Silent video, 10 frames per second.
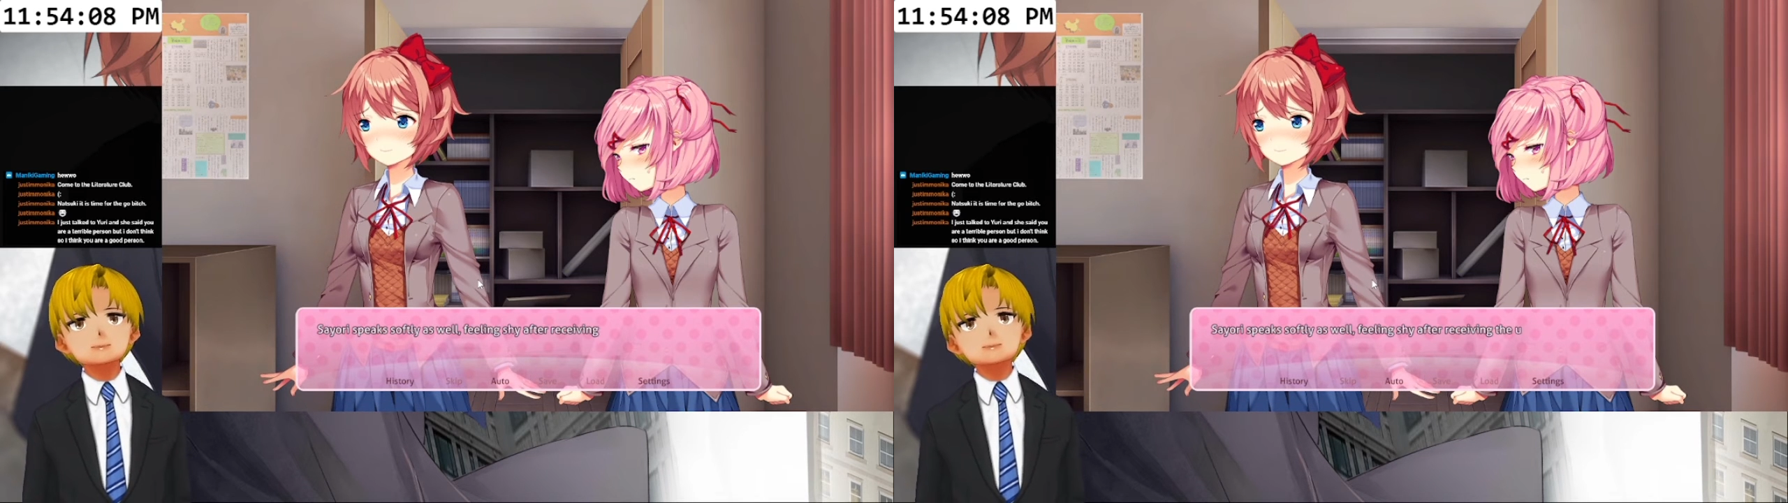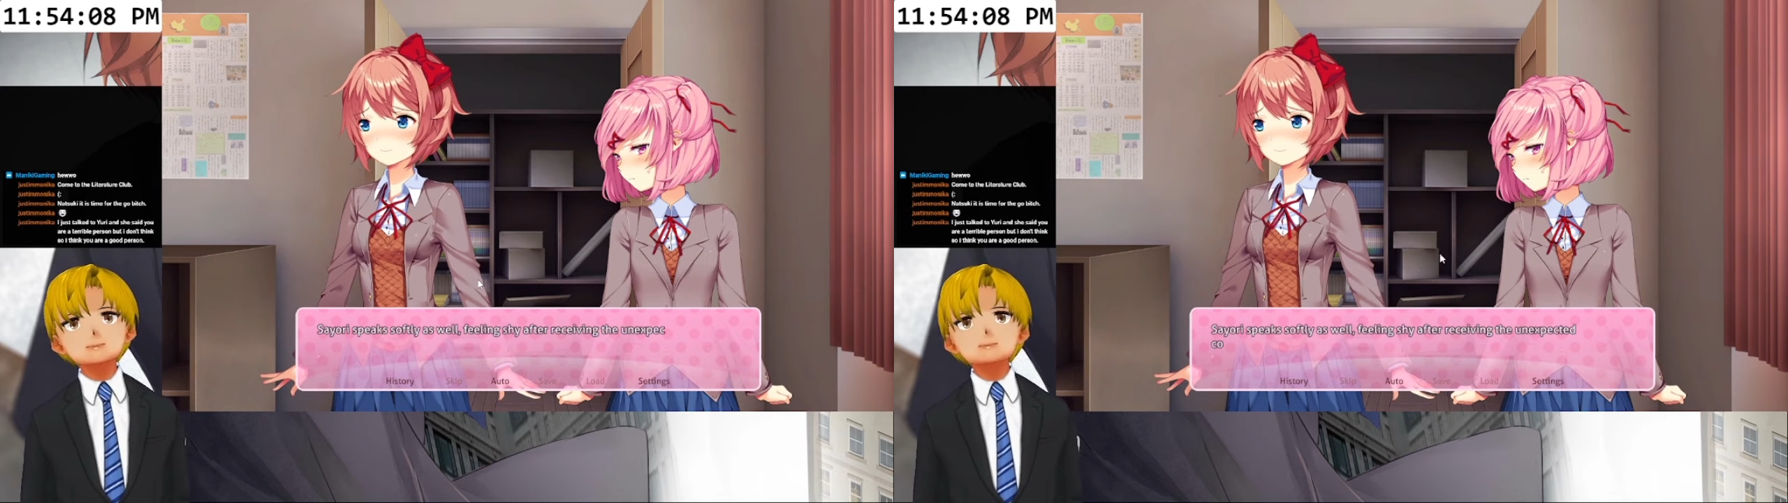
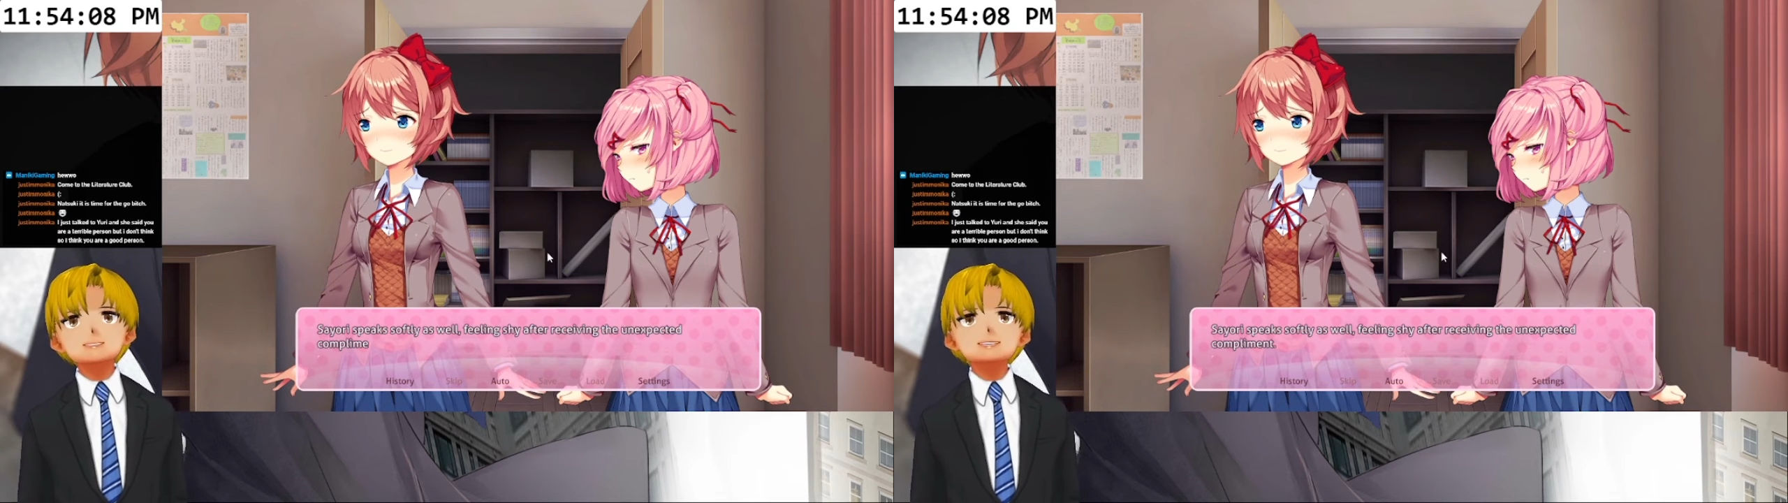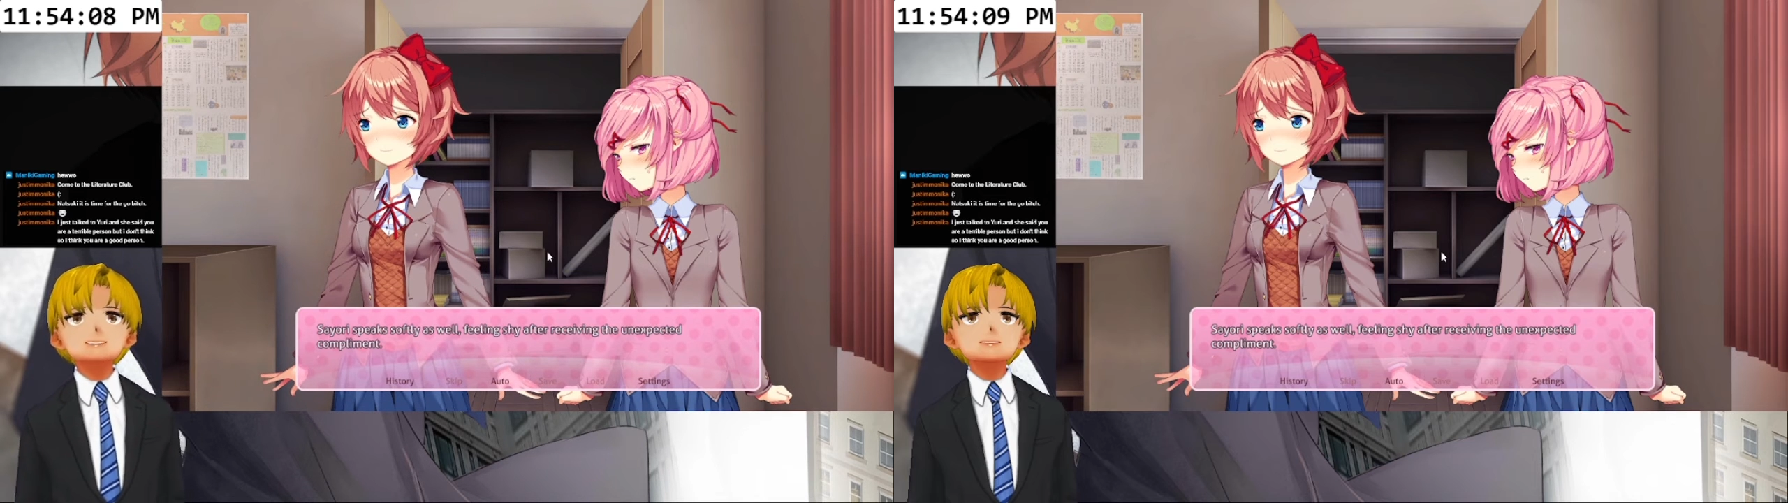
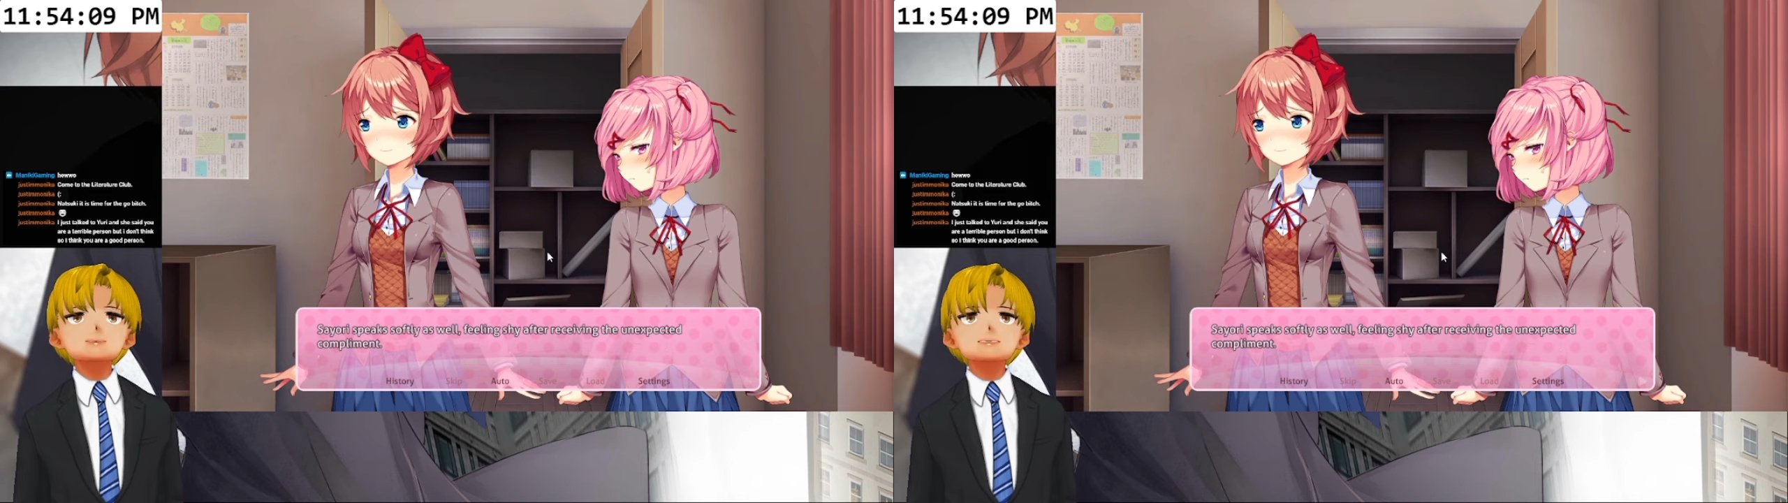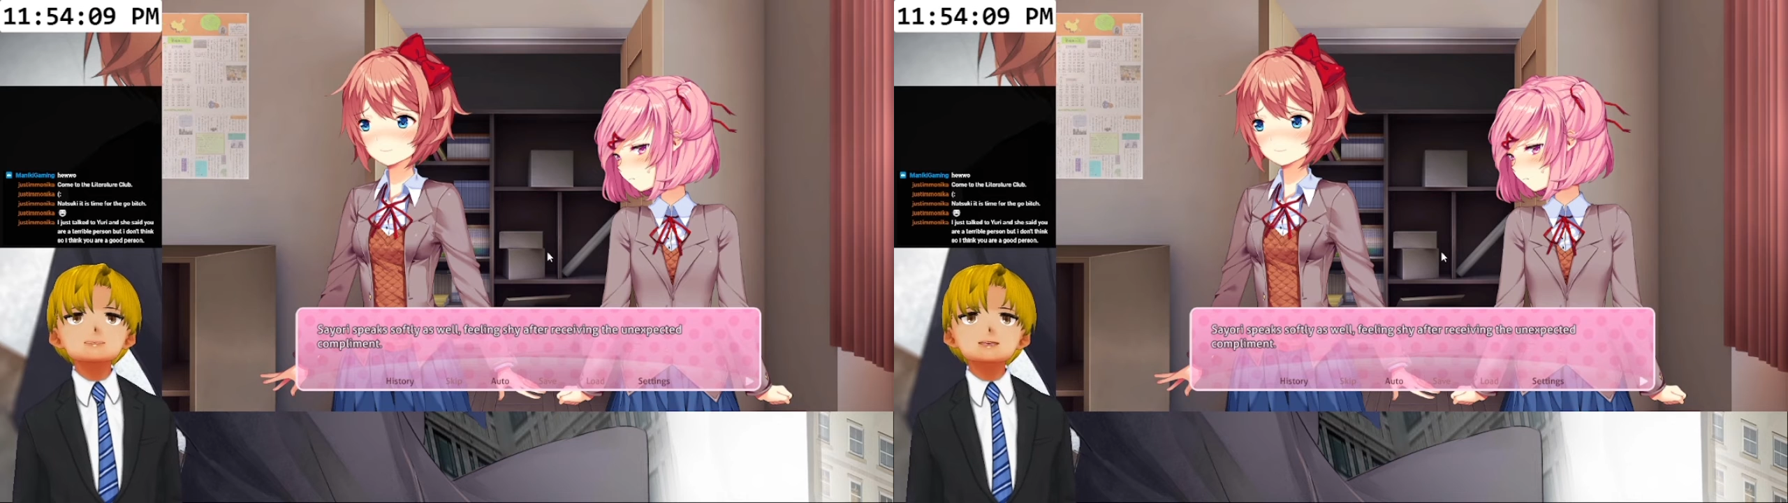Sayori
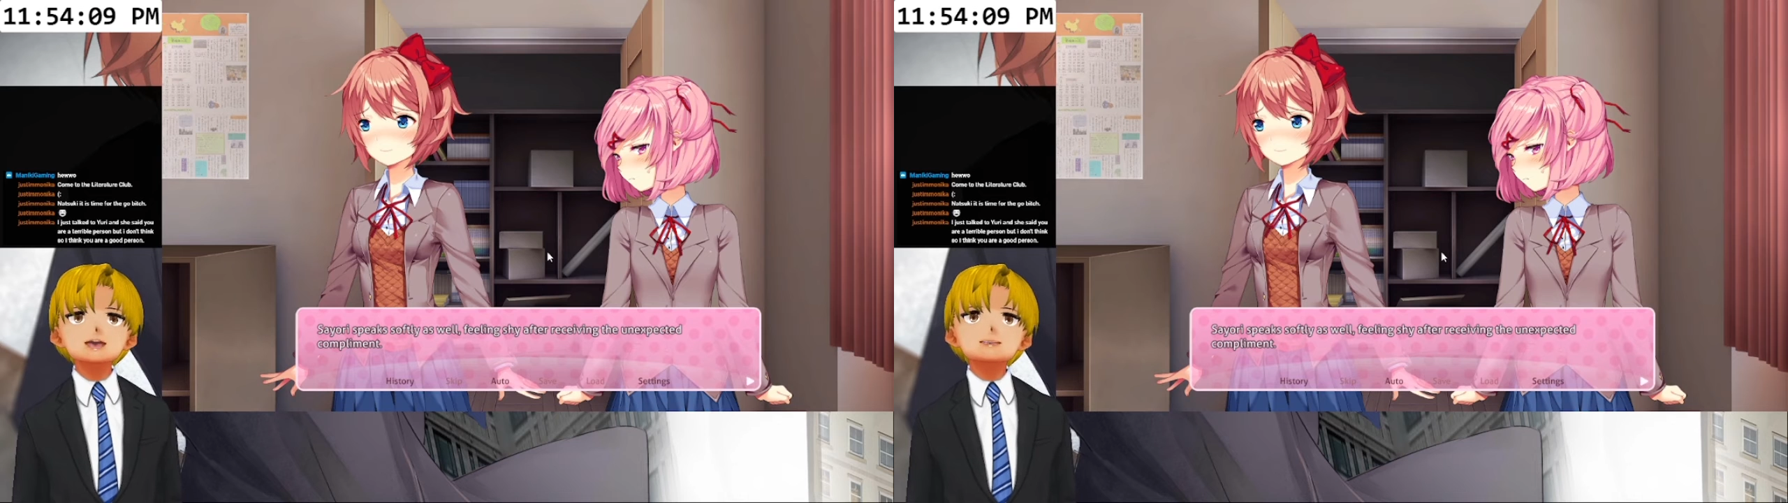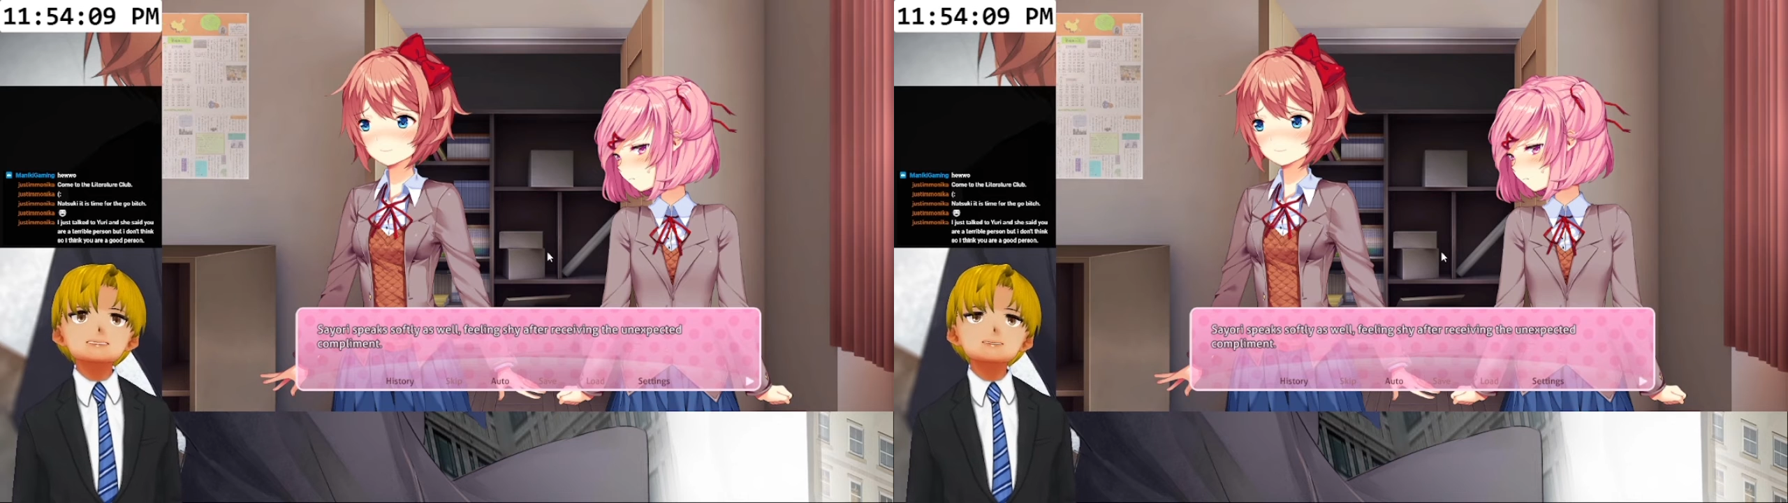speaks
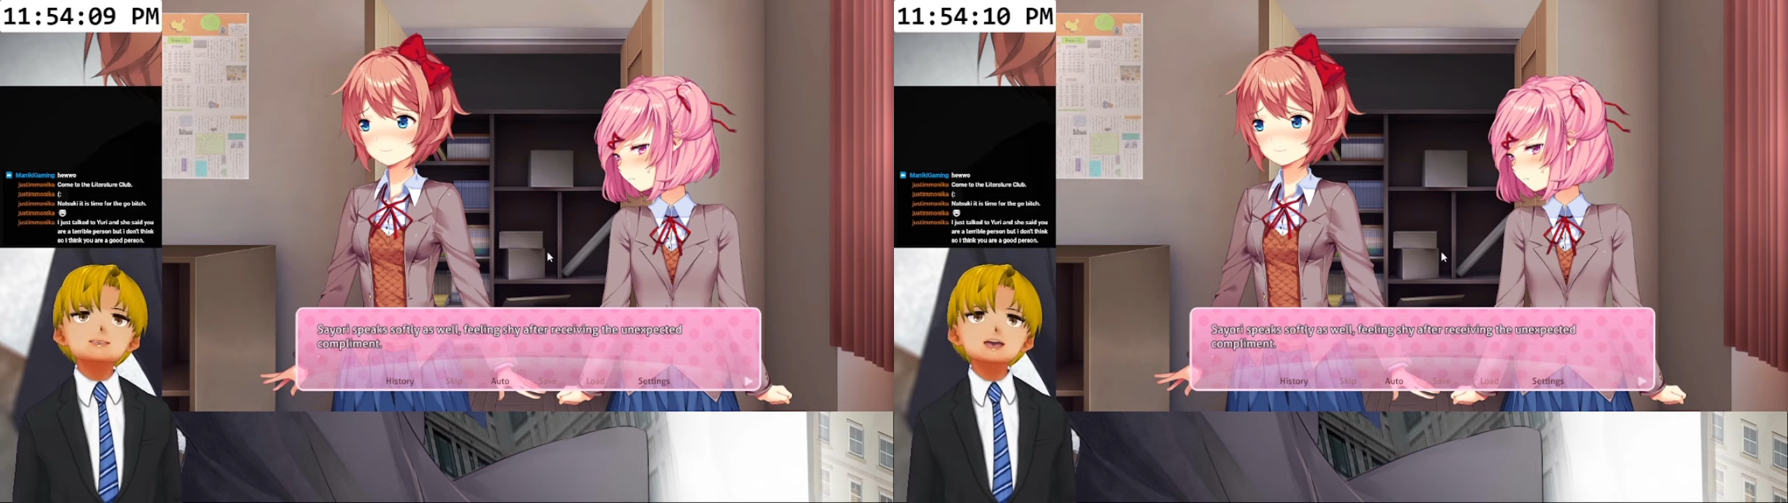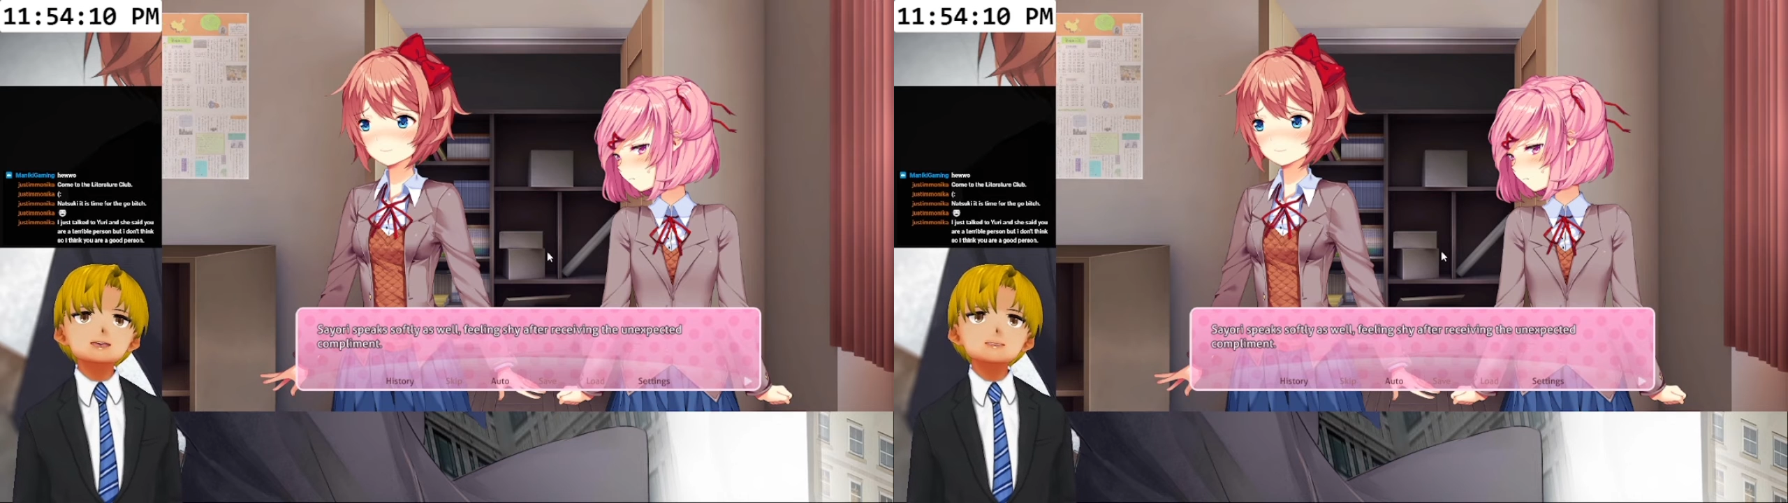softly as
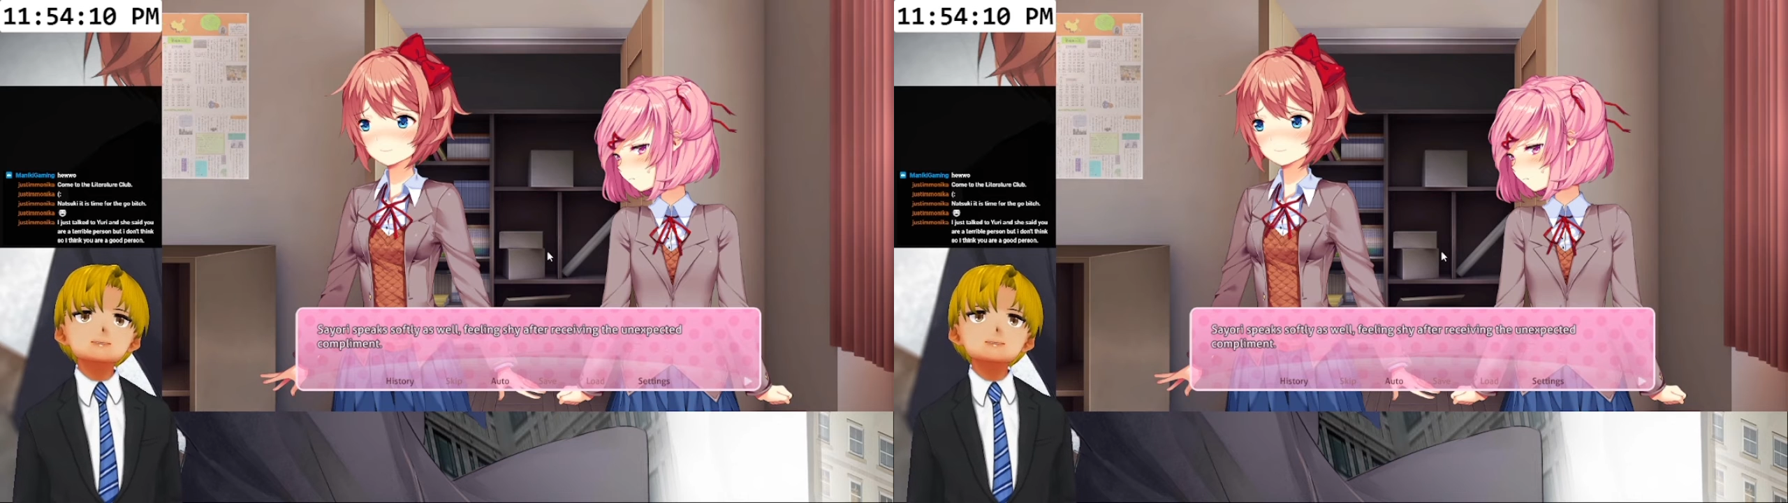well,